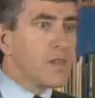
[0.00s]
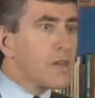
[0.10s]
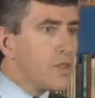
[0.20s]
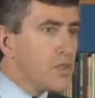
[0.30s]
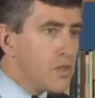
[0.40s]

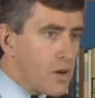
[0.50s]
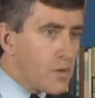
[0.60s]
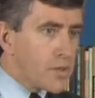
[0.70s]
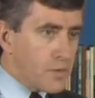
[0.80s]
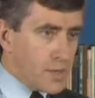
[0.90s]
Can you know
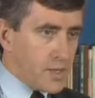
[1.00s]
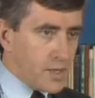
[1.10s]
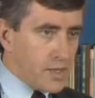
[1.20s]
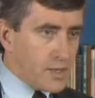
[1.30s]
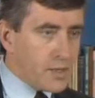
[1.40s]
when you really
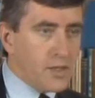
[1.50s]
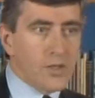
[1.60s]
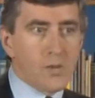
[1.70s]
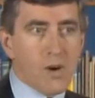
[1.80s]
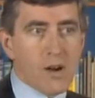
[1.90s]
hit it? Can
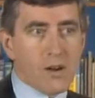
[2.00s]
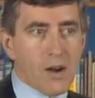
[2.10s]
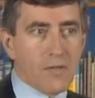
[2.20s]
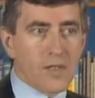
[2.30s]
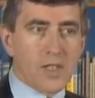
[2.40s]
you walk
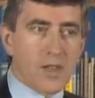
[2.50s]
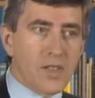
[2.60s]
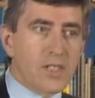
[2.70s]
off and say, this